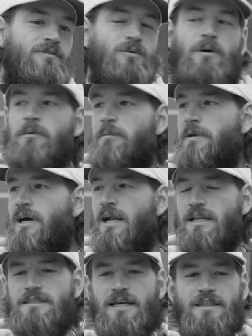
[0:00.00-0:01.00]
you want me to be
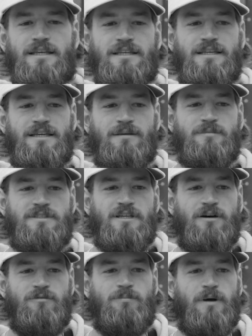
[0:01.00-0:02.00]
honest, I think Guy
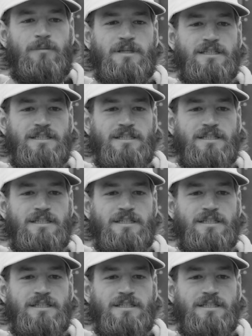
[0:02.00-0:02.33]
himself probably